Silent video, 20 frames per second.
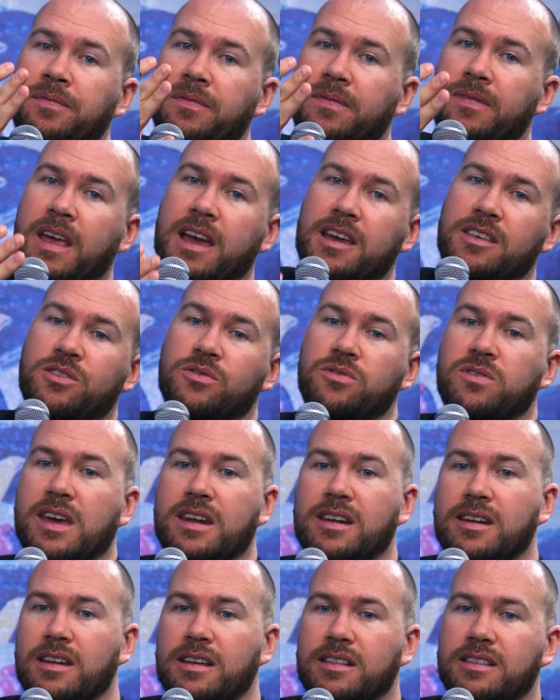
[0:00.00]
Nath, who's
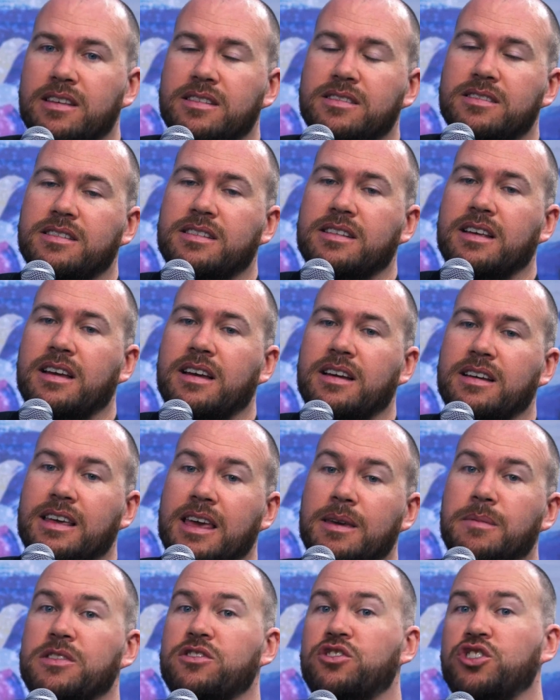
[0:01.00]
editing this,
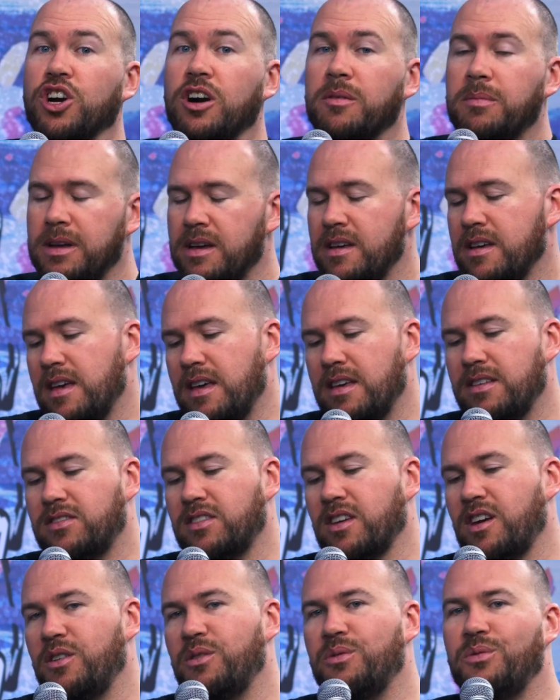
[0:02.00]
keep his job.
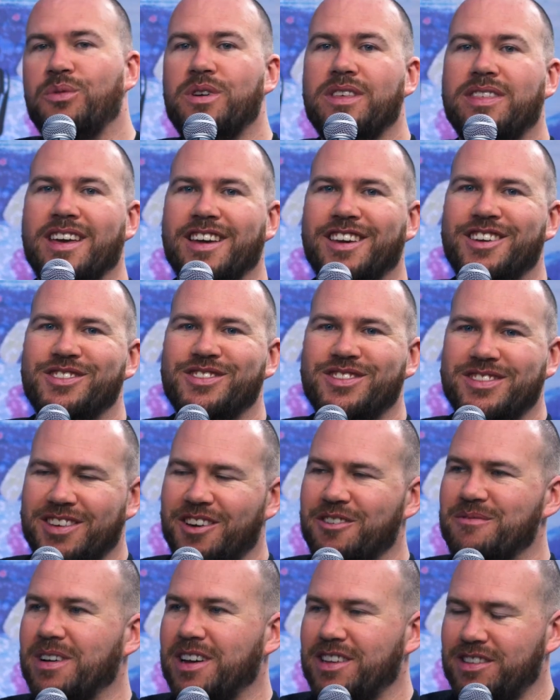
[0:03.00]
So we thank you
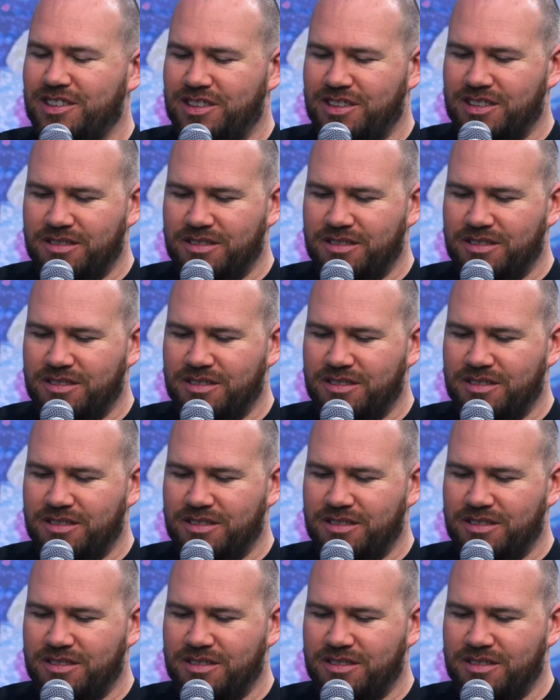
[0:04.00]
so much.